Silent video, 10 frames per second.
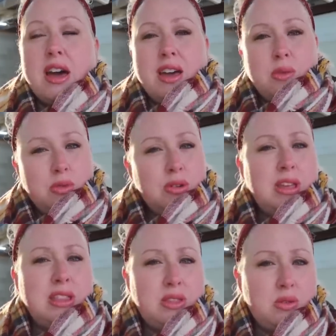I will
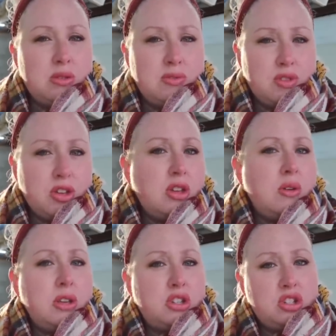get those for
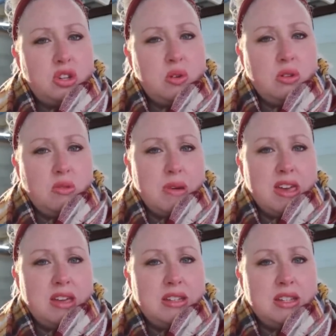you and show you
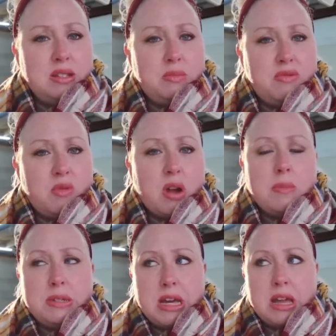my ideas before
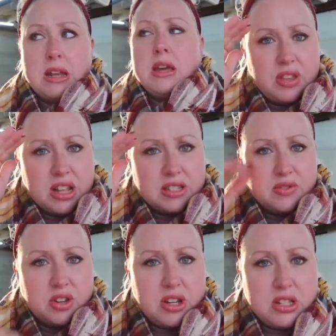I'm done. Lots
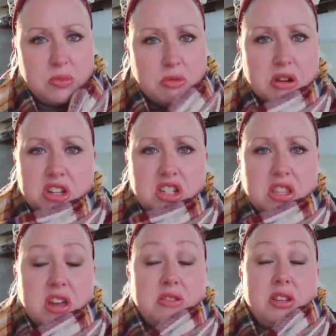of good
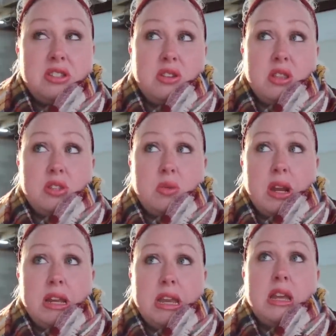inspiration there. So that's good, that's what
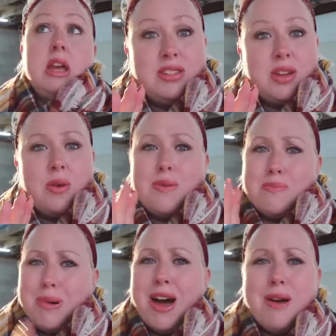I need. So
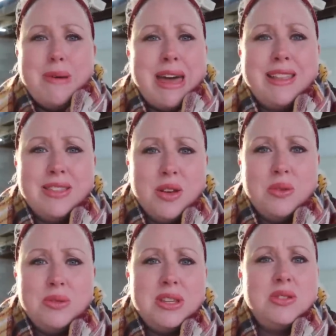Bob at
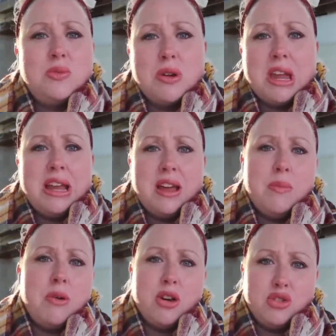Lowe's is working
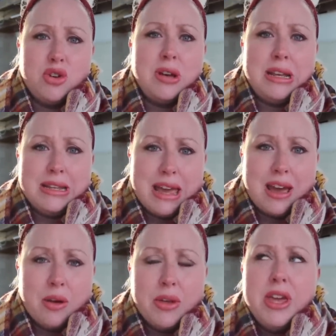up our drawing
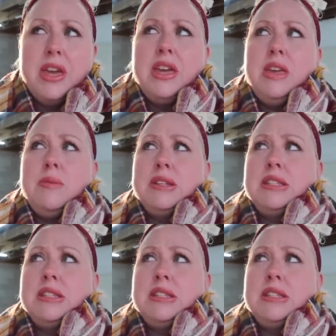now. He was